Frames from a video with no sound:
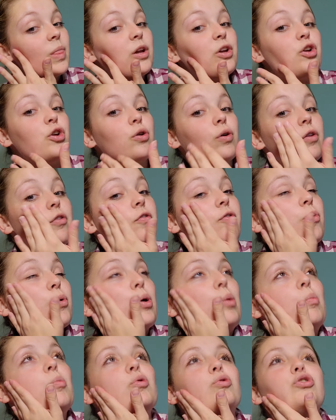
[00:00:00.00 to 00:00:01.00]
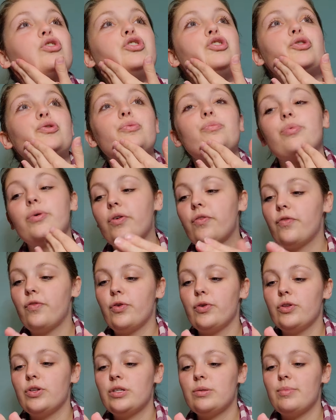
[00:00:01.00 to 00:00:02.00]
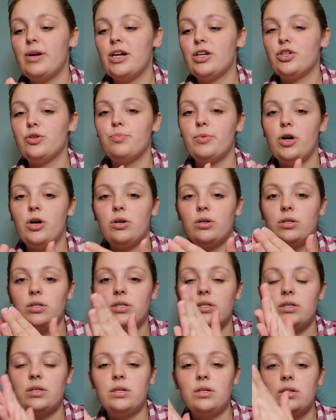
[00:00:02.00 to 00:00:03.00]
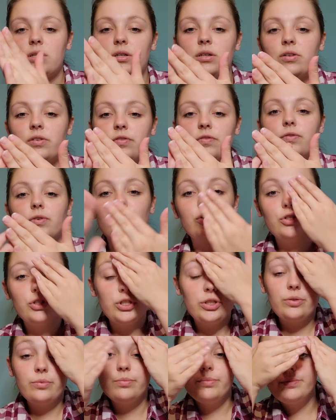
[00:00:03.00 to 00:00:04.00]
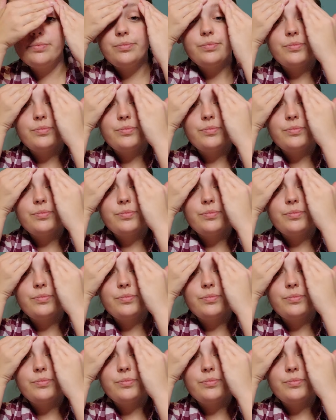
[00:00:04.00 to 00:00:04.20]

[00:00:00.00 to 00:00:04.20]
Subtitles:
your affordable dupe for the Smashbox version.